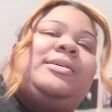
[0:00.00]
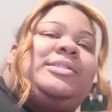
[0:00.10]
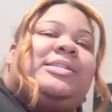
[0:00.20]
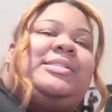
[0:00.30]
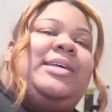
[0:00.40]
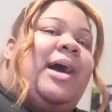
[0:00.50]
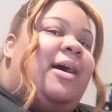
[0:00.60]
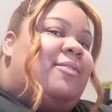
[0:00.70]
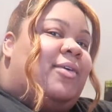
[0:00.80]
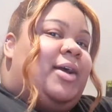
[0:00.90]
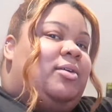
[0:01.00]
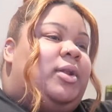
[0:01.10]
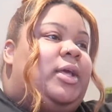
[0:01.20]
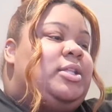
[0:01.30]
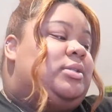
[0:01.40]
Just dive right
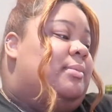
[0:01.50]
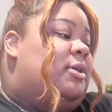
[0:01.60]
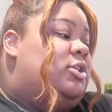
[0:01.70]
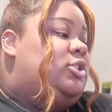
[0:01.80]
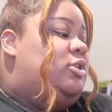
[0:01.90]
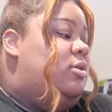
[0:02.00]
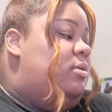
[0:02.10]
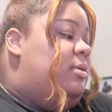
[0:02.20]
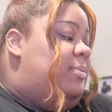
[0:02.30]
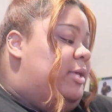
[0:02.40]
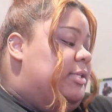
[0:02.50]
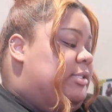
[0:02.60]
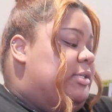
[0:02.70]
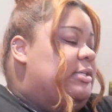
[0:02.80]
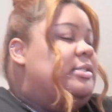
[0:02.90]
on in. So I'm gonna show you the
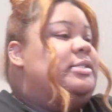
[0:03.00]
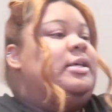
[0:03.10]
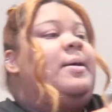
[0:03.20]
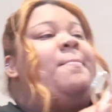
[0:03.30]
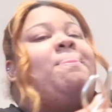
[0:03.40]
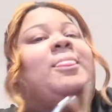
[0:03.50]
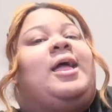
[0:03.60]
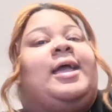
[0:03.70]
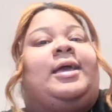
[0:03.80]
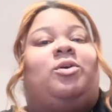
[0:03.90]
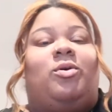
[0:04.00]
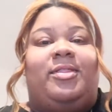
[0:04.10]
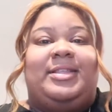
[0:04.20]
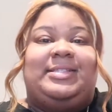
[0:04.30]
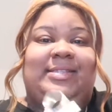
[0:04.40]
pieces, and
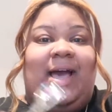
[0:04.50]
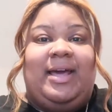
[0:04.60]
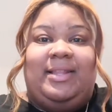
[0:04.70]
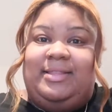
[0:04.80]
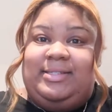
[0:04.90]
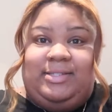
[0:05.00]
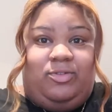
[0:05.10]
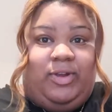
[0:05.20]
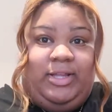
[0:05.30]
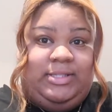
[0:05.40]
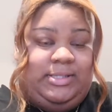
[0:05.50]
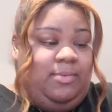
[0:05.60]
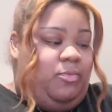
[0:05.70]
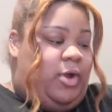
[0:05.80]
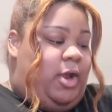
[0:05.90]
on the side of the screen
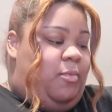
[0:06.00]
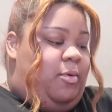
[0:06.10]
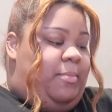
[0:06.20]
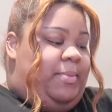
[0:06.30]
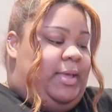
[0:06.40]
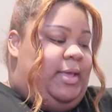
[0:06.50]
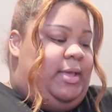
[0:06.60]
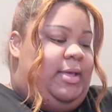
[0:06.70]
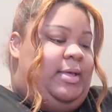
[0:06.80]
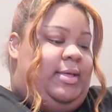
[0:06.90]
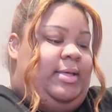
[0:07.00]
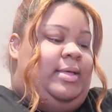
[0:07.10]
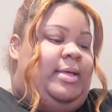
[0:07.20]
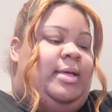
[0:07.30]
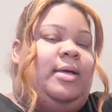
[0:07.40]
somewhere will be
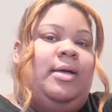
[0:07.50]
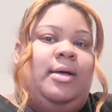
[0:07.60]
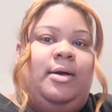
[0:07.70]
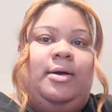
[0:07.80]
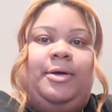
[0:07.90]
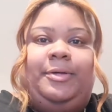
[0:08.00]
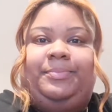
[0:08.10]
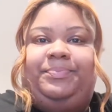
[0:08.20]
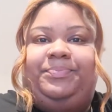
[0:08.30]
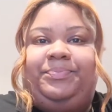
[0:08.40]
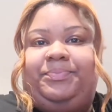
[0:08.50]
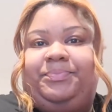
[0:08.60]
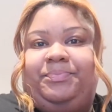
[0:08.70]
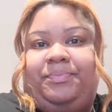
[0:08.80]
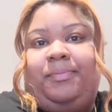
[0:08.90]
um,
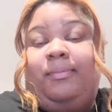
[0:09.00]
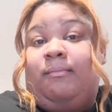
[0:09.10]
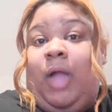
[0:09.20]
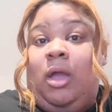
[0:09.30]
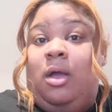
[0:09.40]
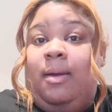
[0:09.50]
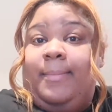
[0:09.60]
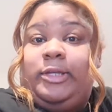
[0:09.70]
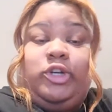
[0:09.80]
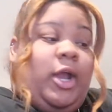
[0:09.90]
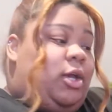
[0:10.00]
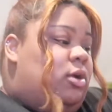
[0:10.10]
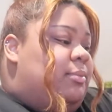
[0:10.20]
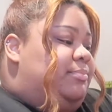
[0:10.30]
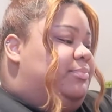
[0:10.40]
me trying it
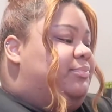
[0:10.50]
on.